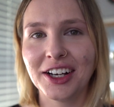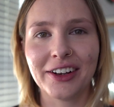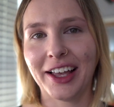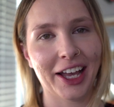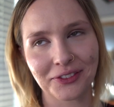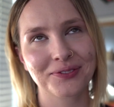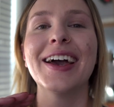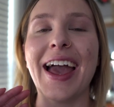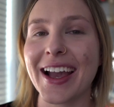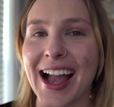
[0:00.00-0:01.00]
Okay.
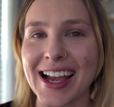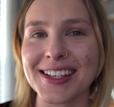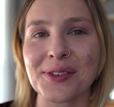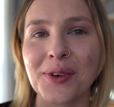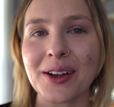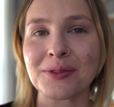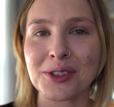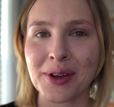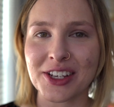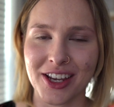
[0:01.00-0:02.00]
Hey guys, welcome
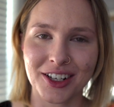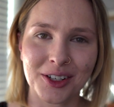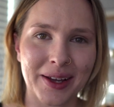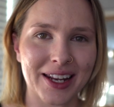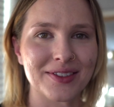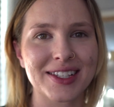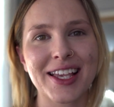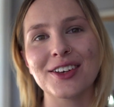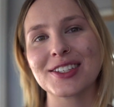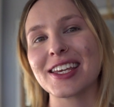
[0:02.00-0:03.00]
to my channel. My name is
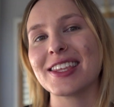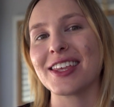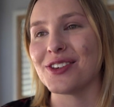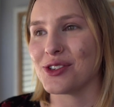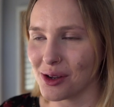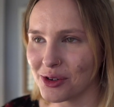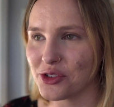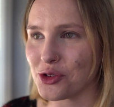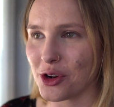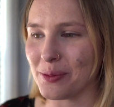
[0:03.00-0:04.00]
Kelsey. Thank you so much
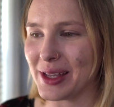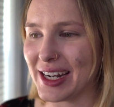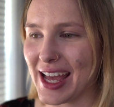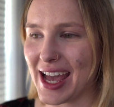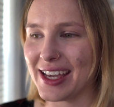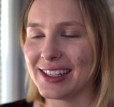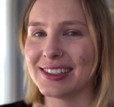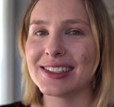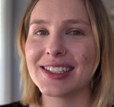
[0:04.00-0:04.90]
for joining me today.